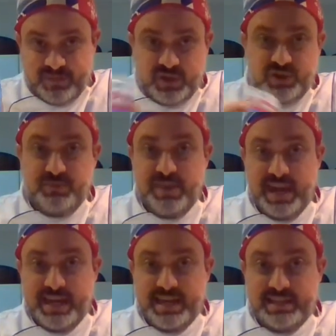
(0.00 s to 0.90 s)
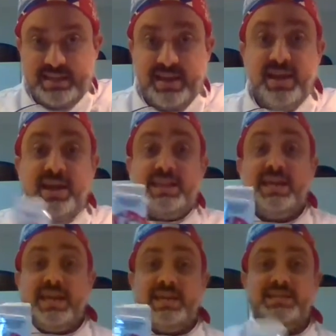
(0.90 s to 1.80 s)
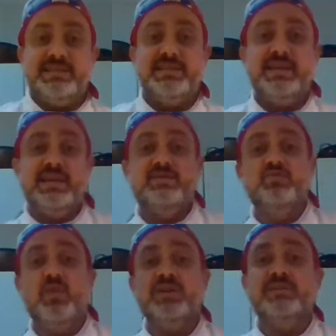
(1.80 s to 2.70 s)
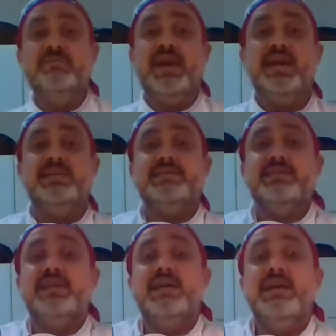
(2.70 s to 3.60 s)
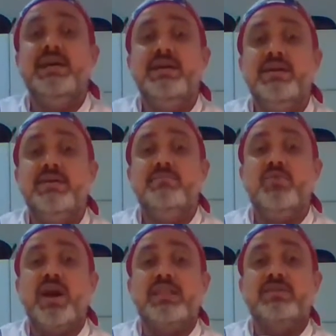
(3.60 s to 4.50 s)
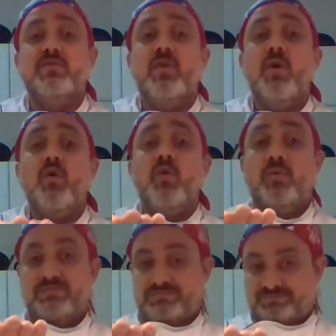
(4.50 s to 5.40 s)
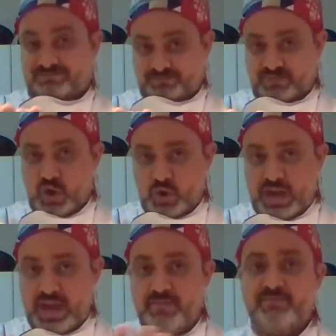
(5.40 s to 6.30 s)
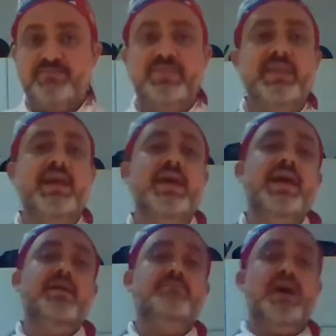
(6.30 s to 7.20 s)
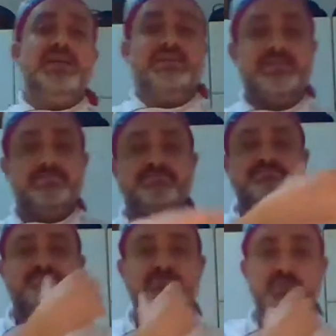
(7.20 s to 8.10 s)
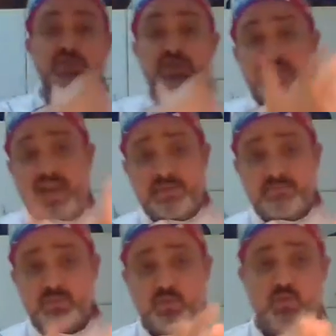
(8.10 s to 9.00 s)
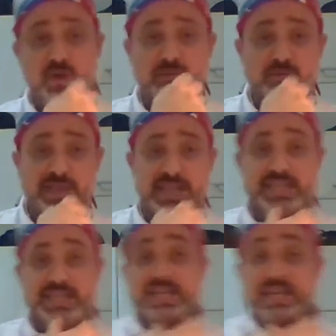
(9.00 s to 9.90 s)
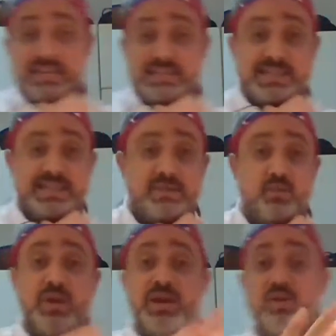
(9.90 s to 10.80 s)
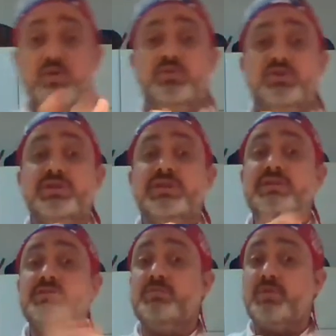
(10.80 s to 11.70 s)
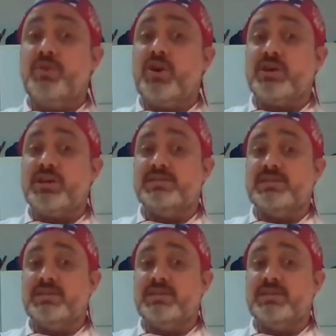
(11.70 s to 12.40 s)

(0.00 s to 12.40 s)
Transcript: to make it. The yeast is what makes the bread grow. Okay? But today, when we need yeast, we go to the supermarket